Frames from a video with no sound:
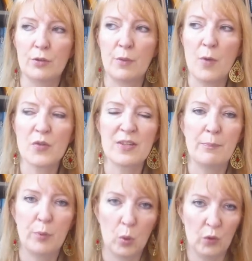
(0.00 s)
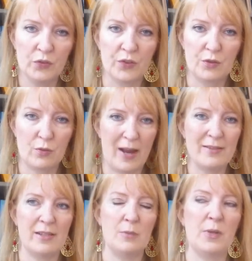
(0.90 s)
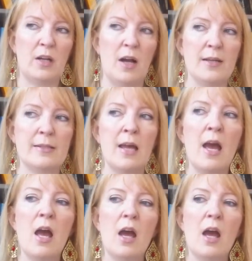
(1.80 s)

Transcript: the most important transit, because